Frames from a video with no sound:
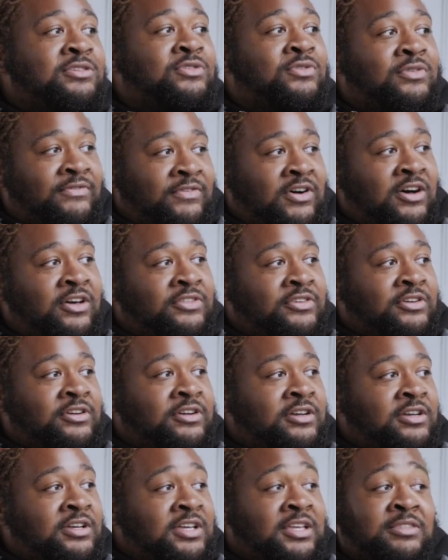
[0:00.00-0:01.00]
your
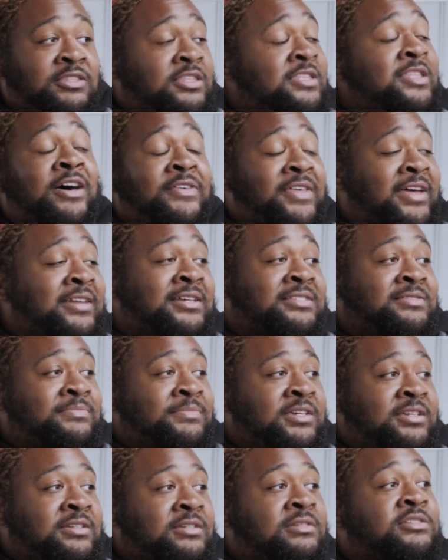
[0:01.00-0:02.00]
father, now that
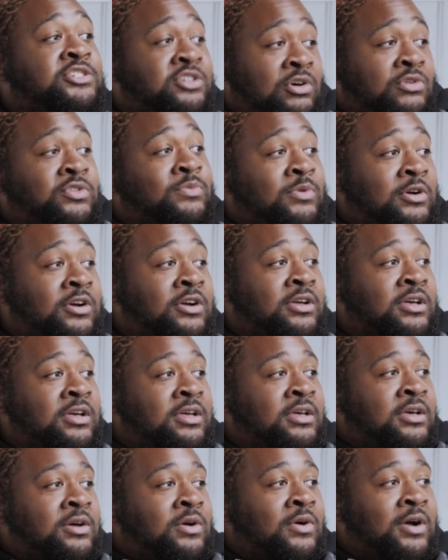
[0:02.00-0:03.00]
doesn't mean show the work
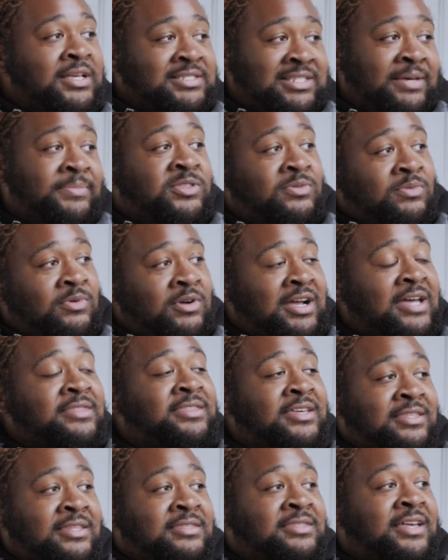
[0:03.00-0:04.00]
or exhibit the work. I
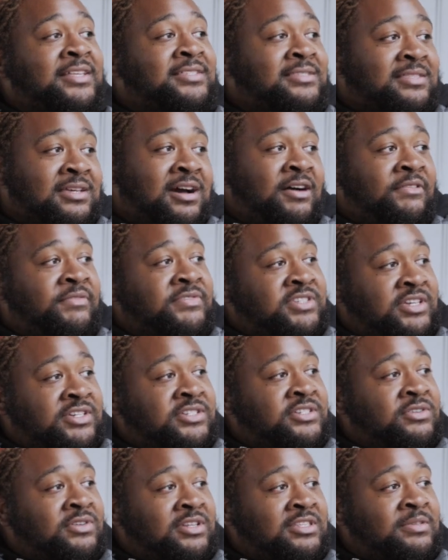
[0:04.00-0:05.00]
think that that's the
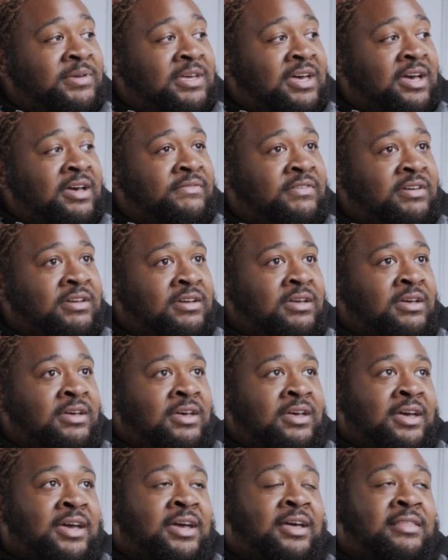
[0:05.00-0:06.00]
conversation you need to be having.
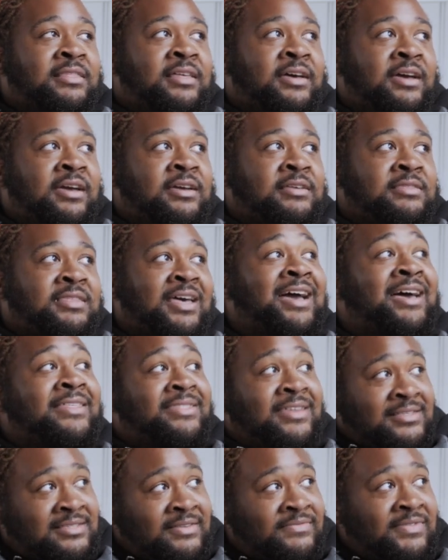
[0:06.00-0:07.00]
And like the
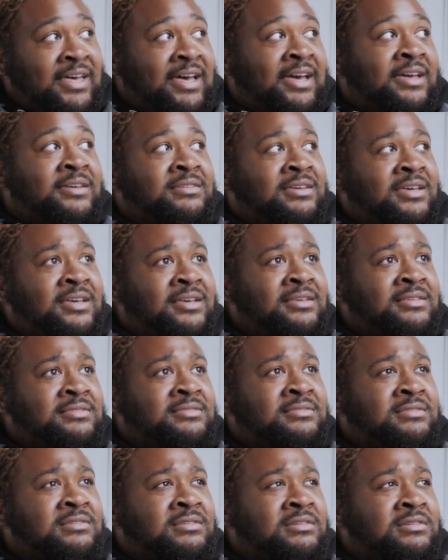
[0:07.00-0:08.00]
ethics of that
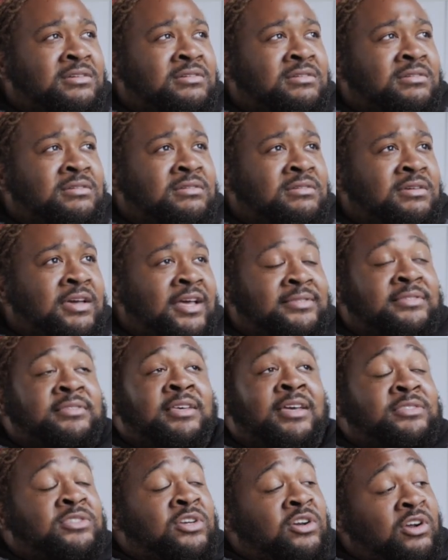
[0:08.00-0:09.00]
is
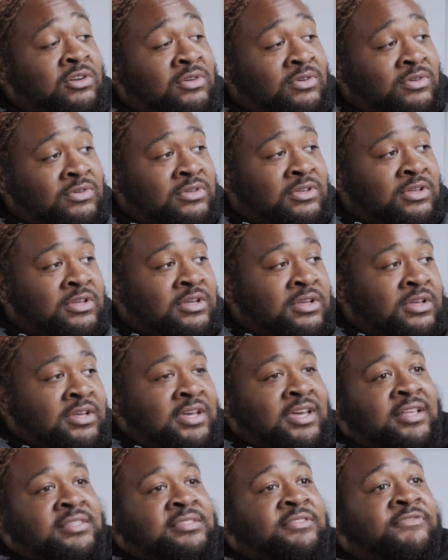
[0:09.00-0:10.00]
internal.
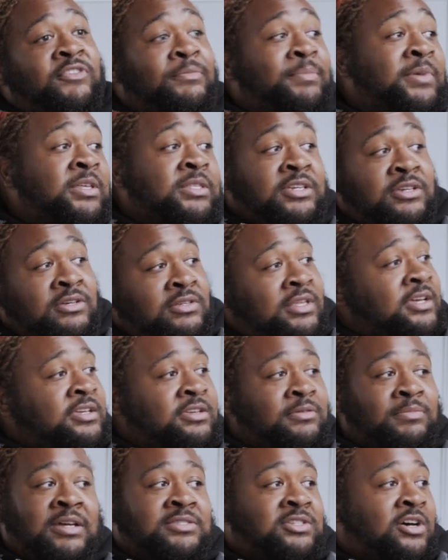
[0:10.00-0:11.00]
It's familial.
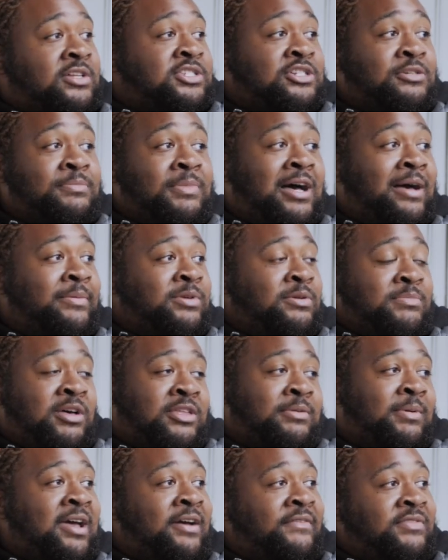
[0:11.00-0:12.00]
Like, you might talk to your mom. Your
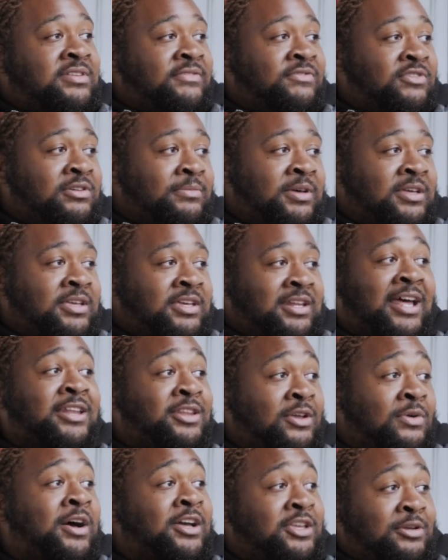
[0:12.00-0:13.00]
mother might have a different opinion. I
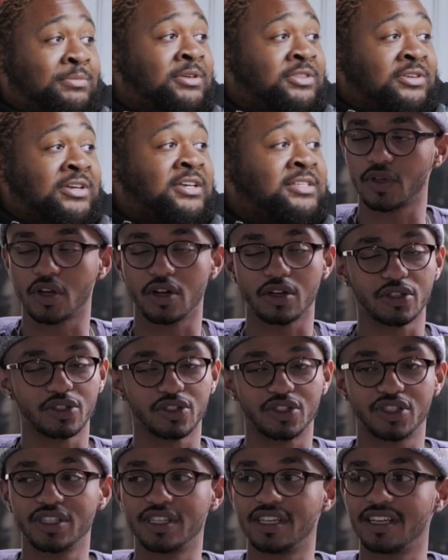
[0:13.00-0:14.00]
know how your mother Well,
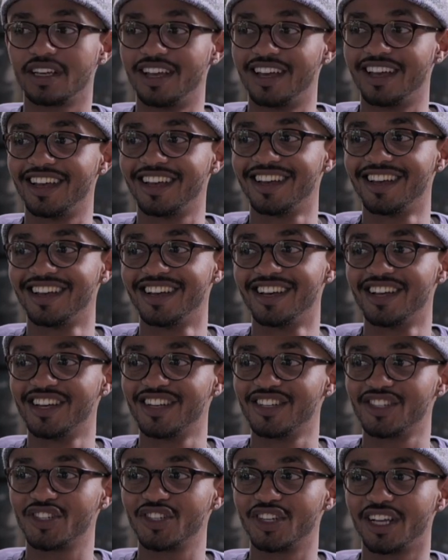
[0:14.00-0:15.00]
she
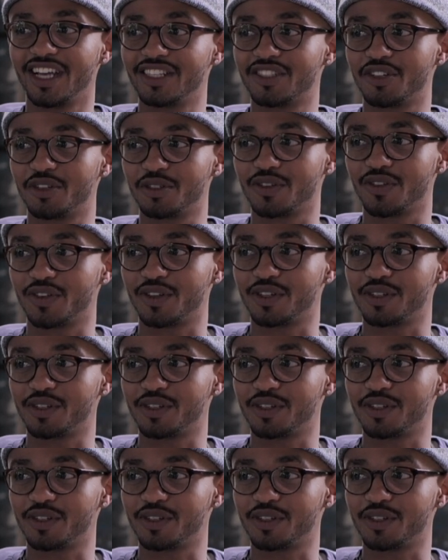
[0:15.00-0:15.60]
hates us.